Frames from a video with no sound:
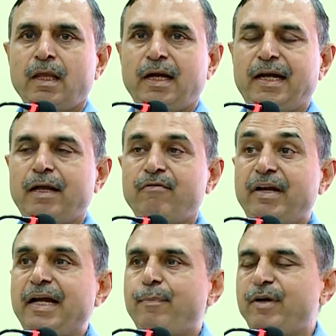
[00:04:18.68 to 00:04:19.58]
And I'm
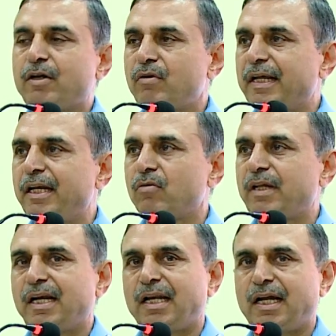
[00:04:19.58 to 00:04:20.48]
very happy to tell you
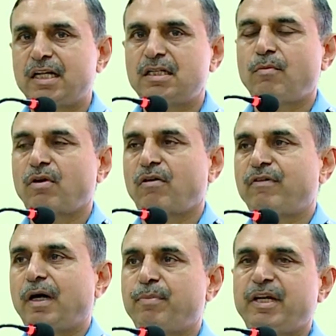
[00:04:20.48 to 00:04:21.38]
that a large number of
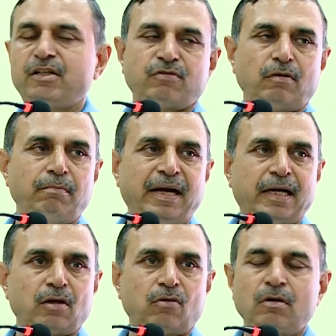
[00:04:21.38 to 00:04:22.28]
companies from
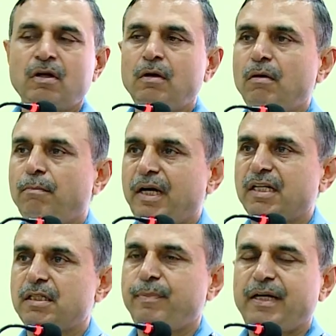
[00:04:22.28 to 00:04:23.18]
Bangalore
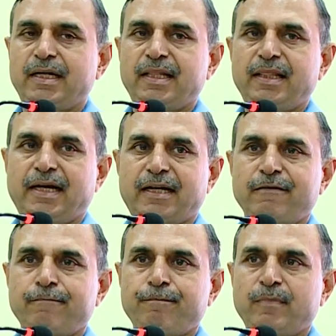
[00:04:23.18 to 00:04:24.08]
participated in that.
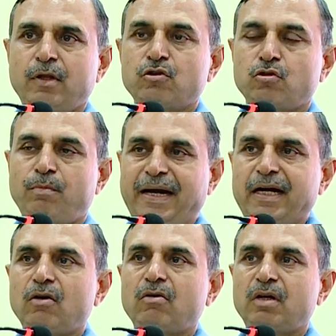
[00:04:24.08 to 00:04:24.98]
So
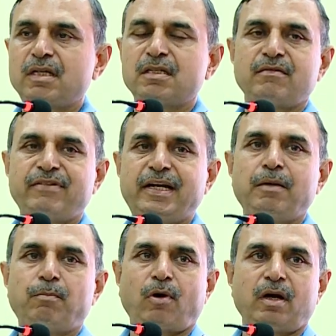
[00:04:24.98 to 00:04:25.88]
Bangalore is a very
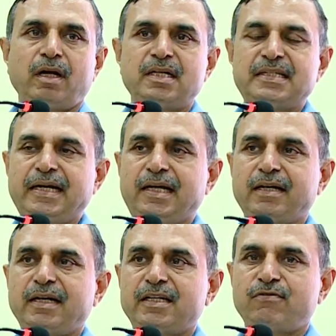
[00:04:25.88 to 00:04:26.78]
important
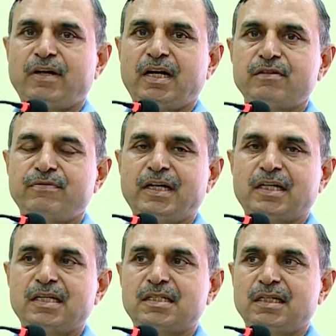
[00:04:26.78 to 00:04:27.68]
center as far as we are
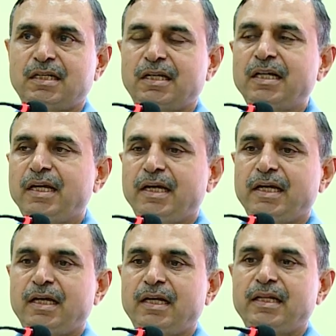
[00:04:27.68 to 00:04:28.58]
concerned
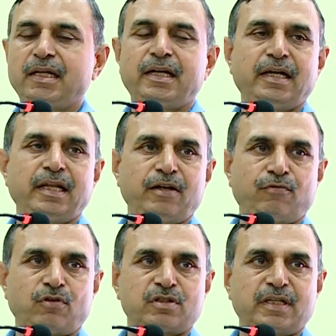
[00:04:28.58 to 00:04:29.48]
in the Indian Air
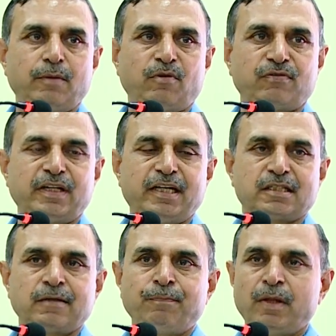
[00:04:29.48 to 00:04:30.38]
Force scheme of
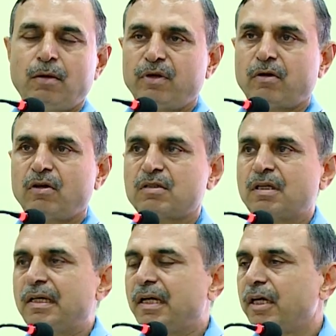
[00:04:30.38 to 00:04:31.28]
things, because
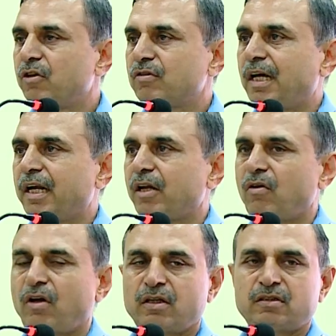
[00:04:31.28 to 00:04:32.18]
Hindustan
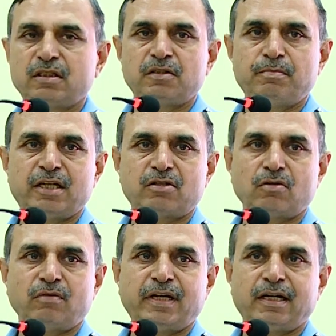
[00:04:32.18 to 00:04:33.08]
Aeronautics is based
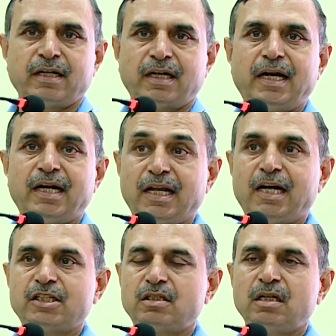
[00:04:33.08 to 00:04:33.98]
over here, and
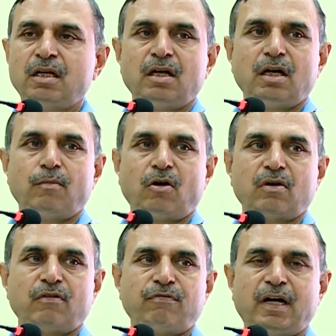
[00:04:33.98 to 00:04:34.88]
large amount
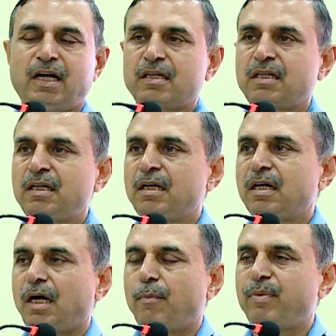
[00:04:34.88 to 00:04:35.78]
of our
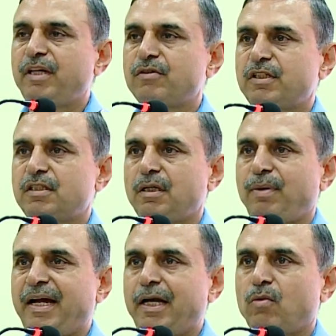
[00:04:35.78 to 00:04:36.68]
companies which
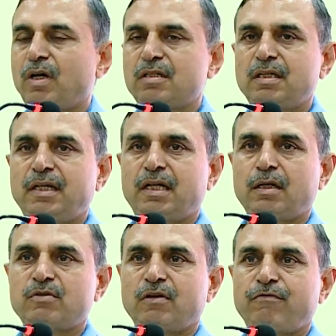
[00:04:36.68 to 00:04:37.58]
supply to us in
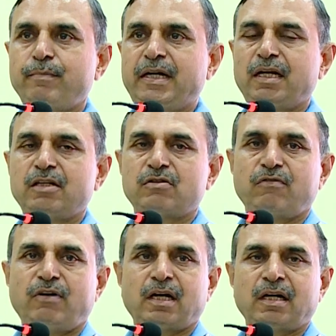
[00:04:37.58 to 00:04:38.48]
terms of maintenance
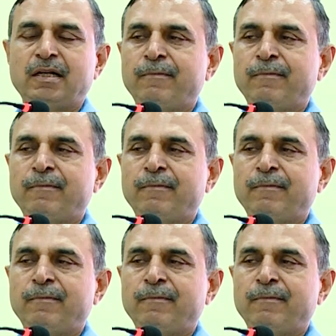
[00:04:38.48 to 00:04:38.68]
of our